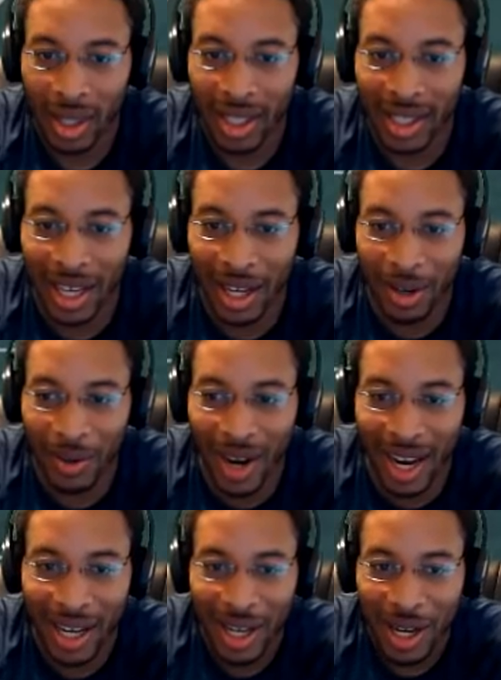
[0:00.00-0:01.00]
Damn
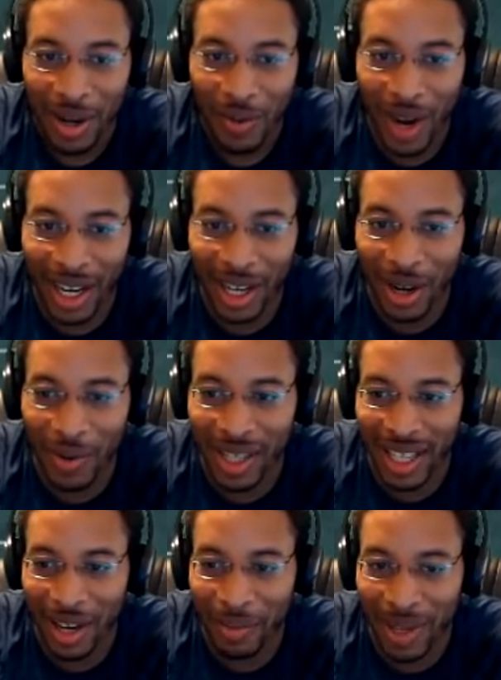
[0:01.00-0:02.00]
right. Why the hell we
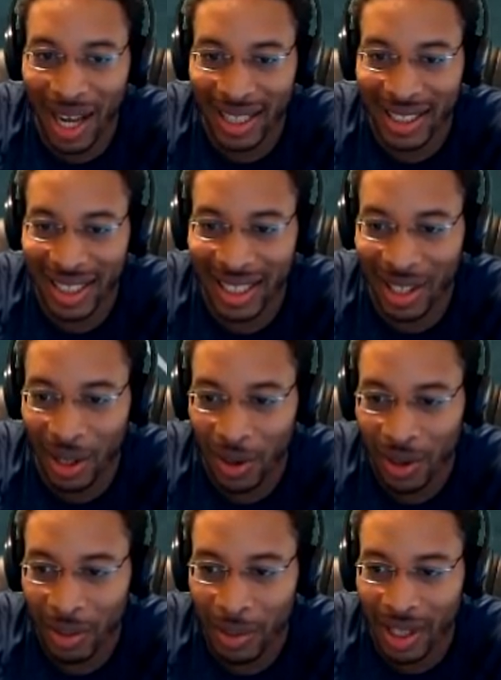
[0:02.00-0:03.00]
can't block shit though?
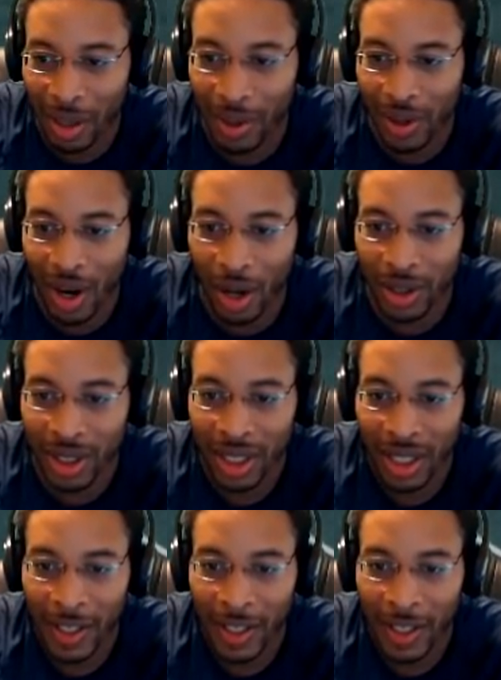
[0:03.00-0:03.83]
Let me come across.